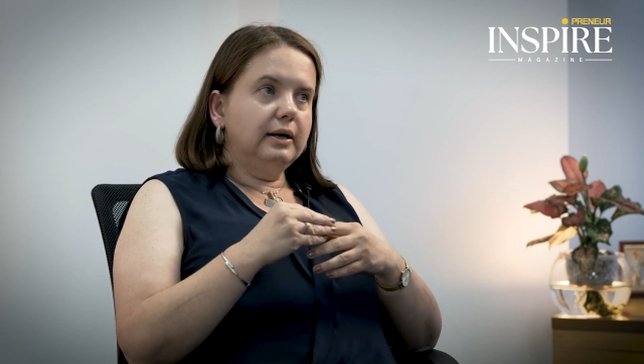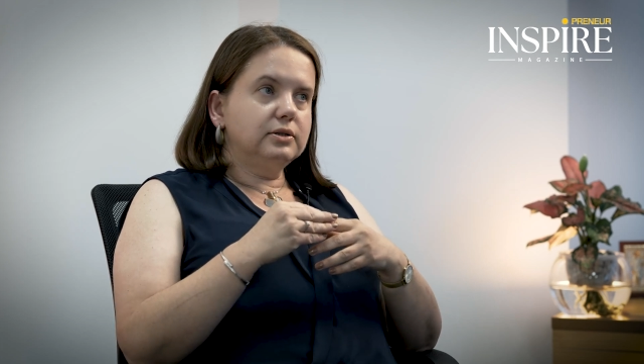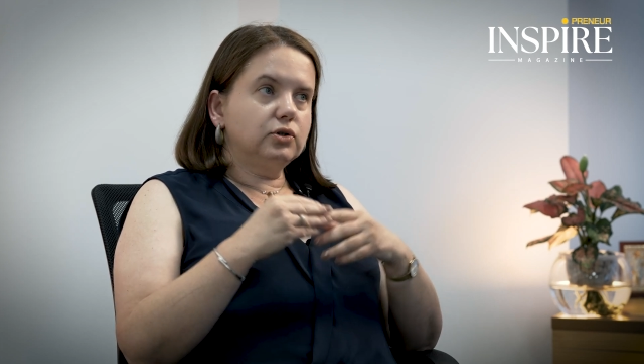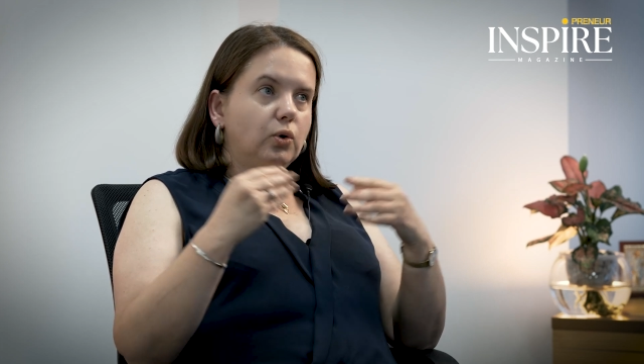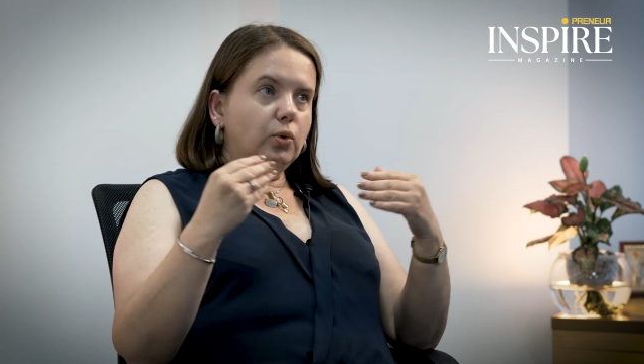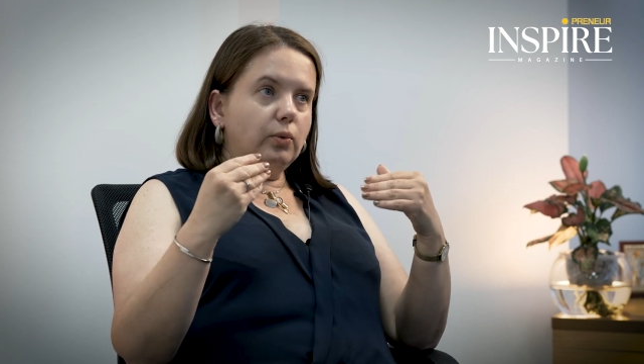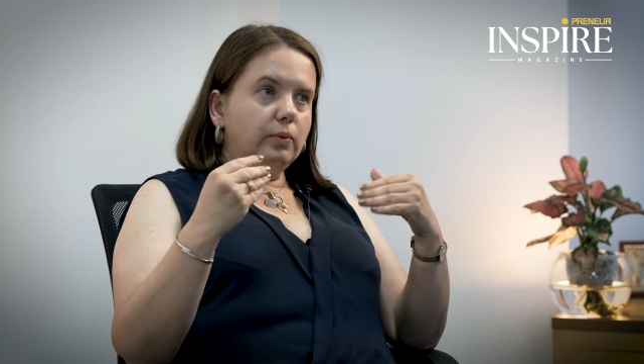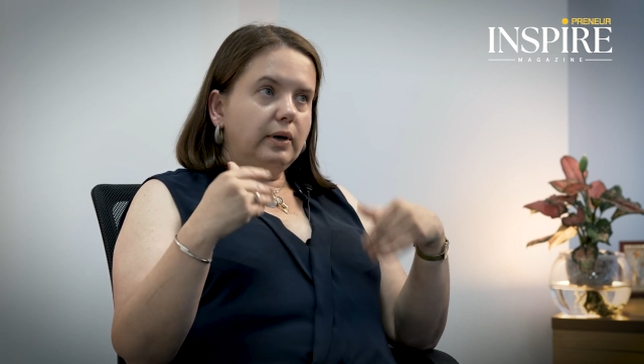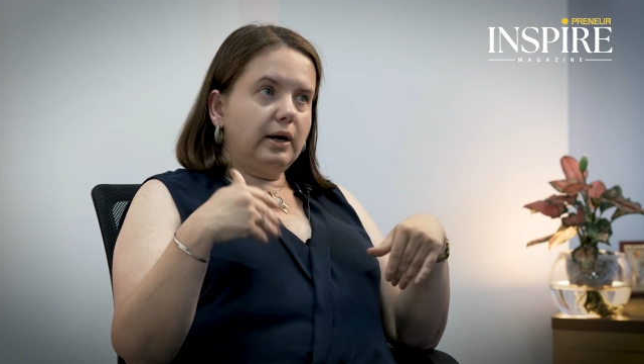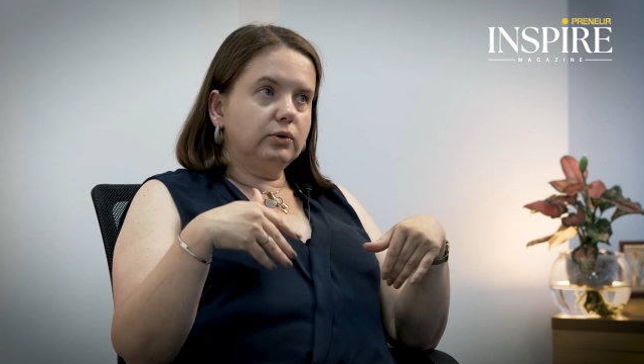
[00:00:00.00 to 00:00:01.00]
So
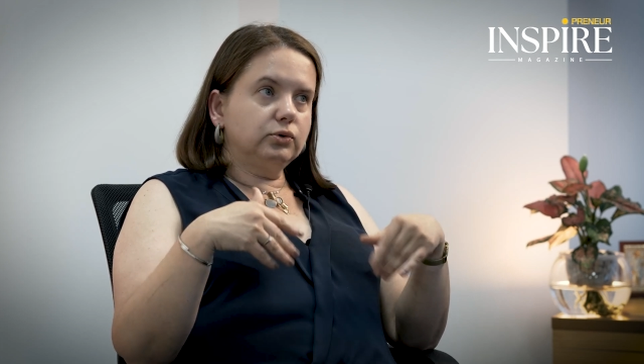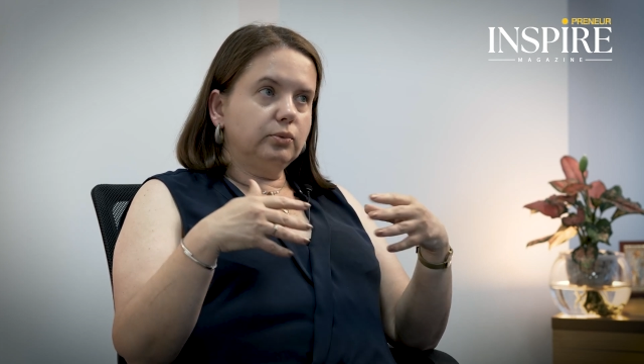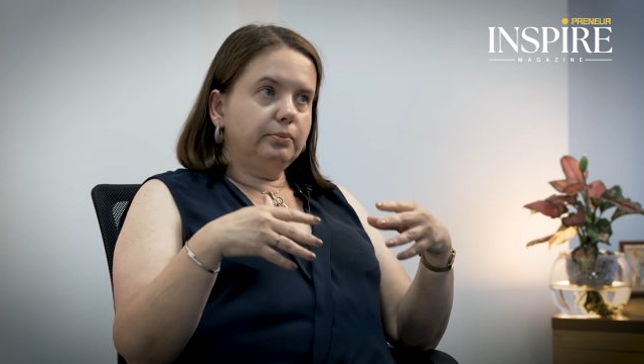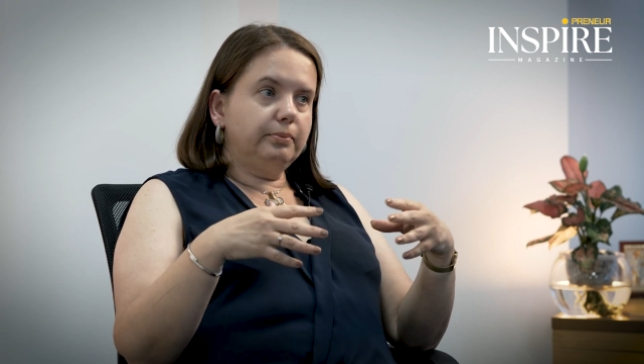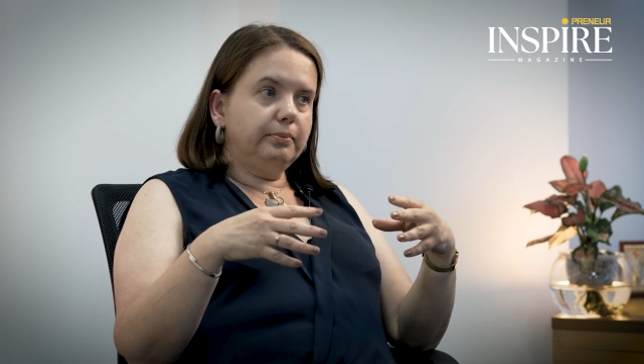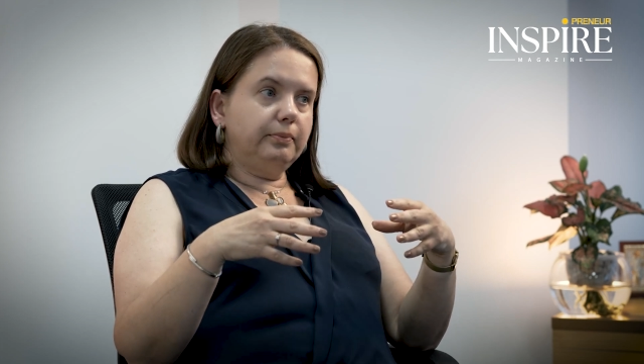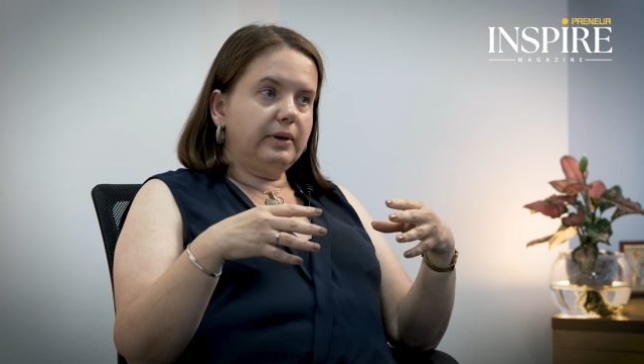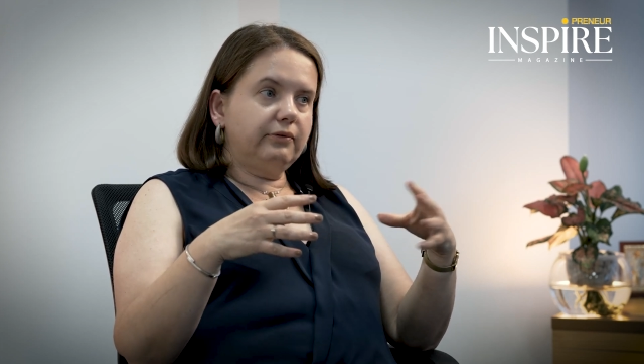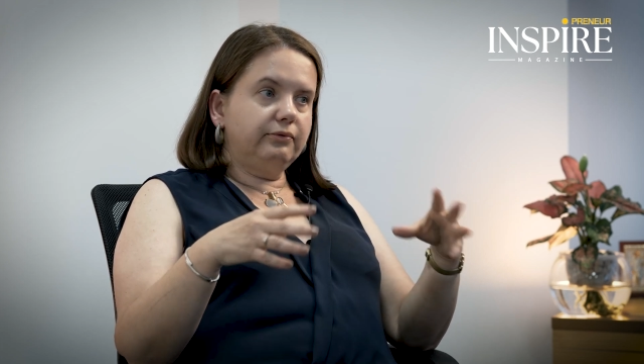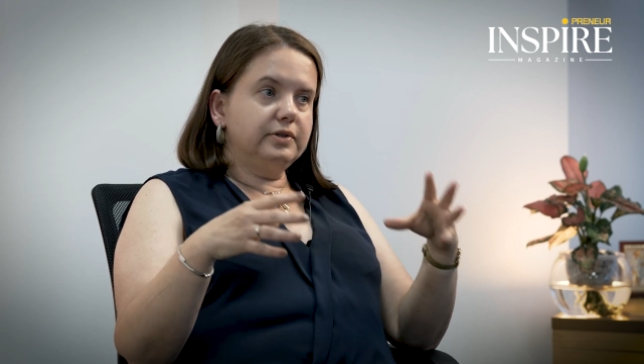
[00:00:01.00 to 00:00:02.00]
I want to
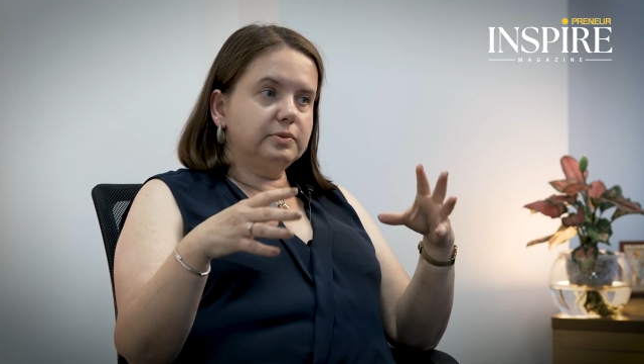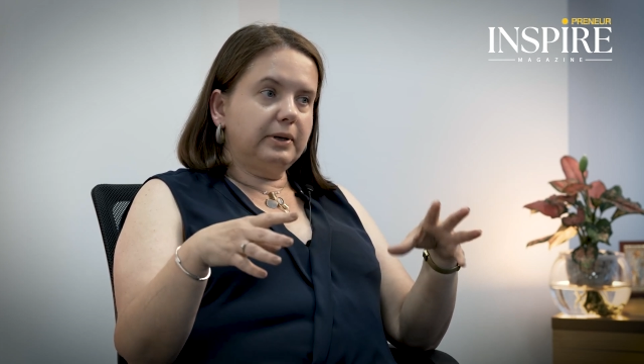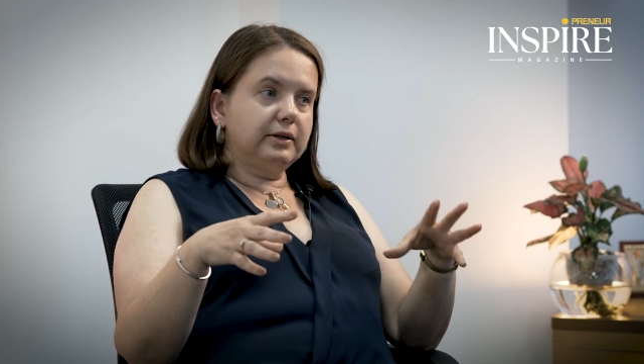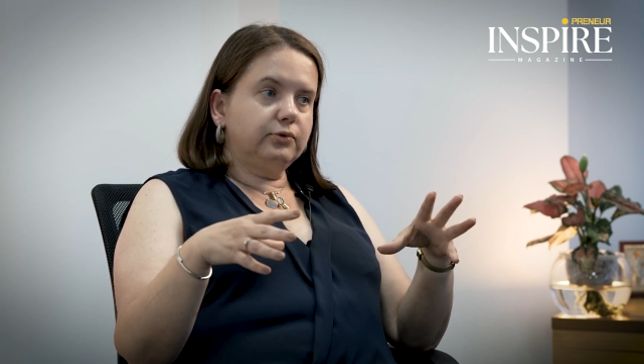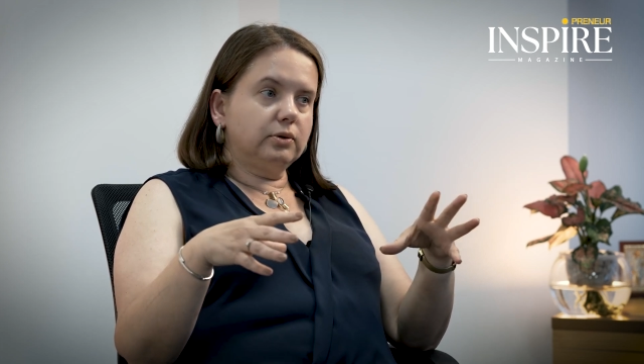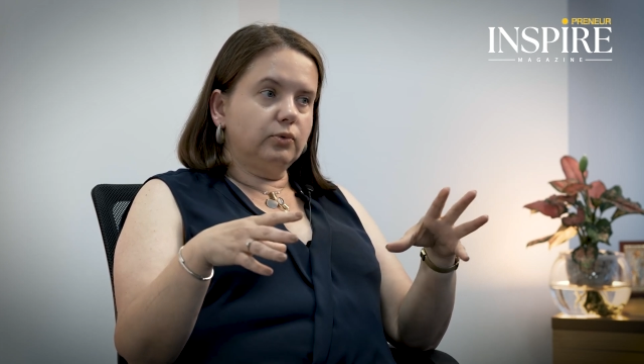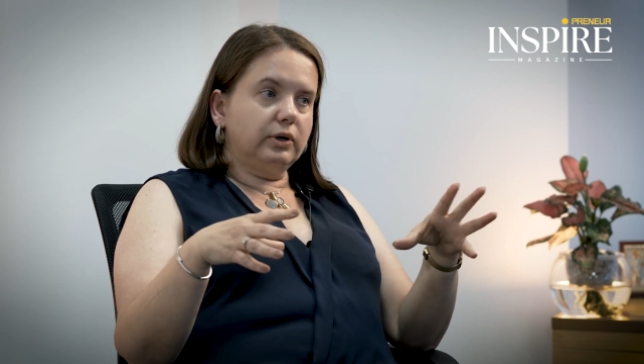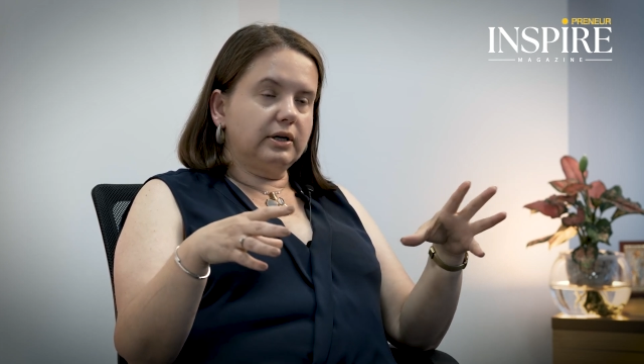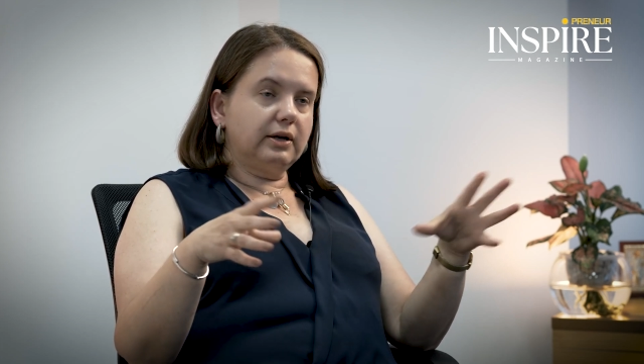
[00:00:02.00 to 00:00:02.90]
have this platform where